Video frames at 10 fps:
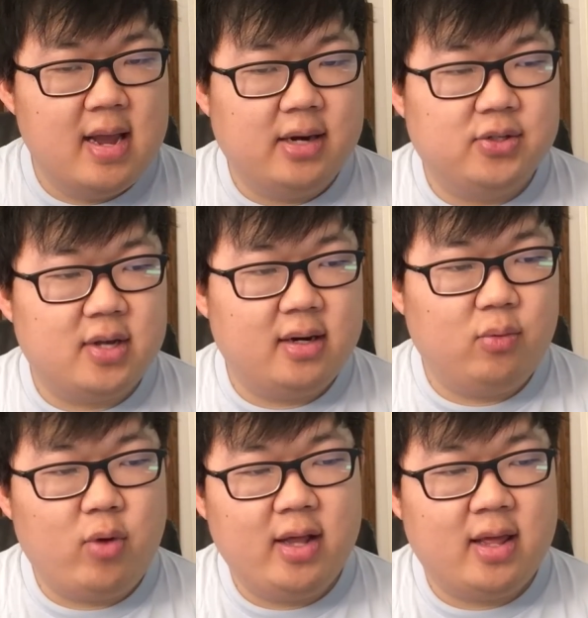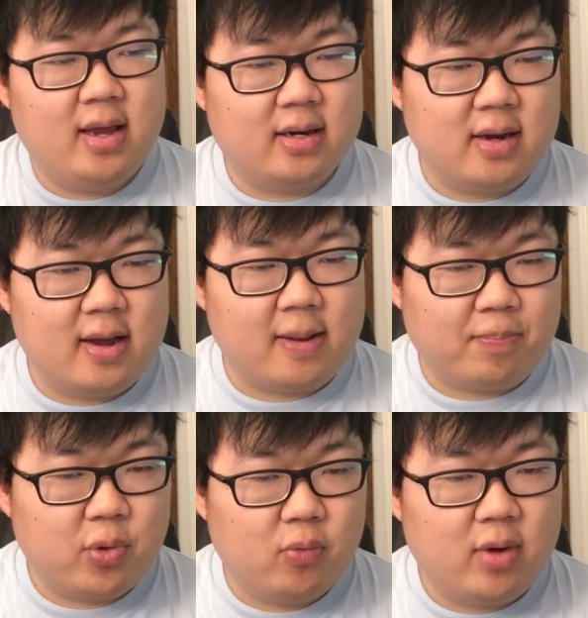and decided why the heck not.
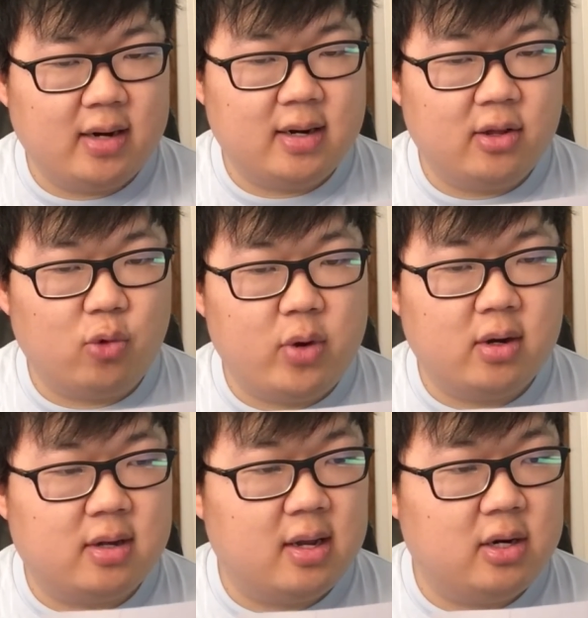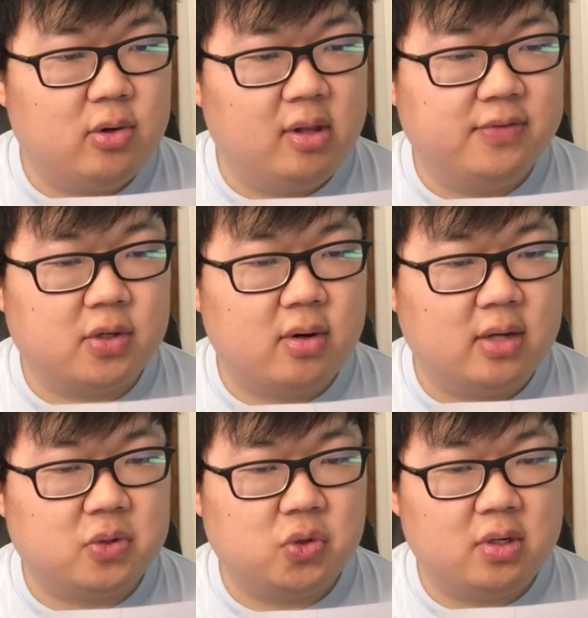Right now, the weird kid who lives
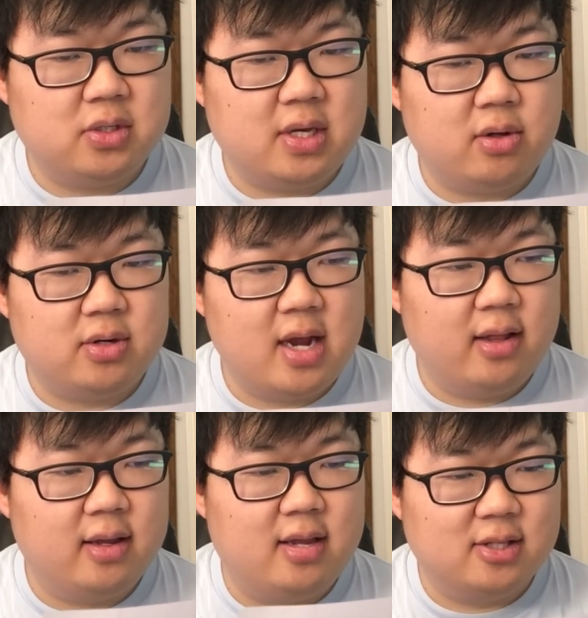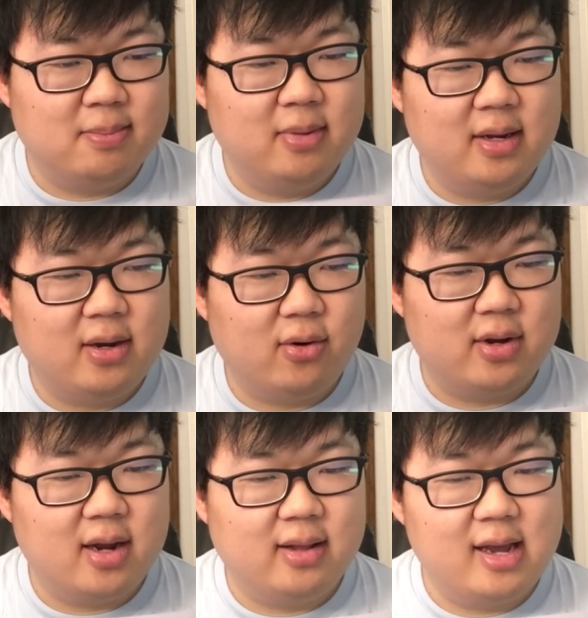across the street is either yelling at somebody or
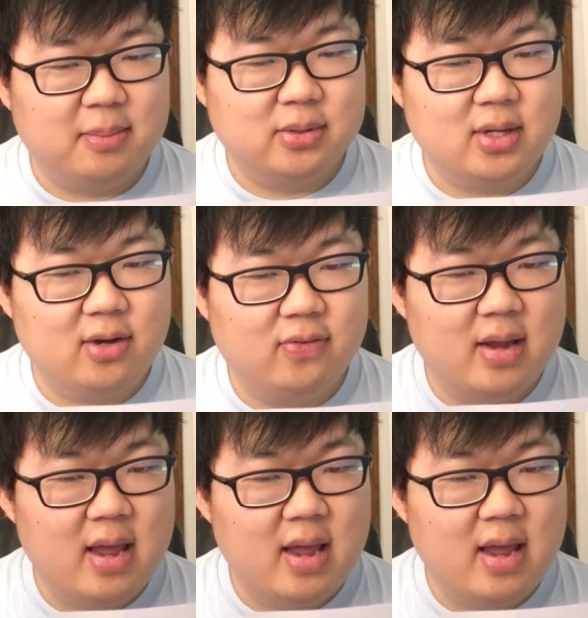yelling at himself,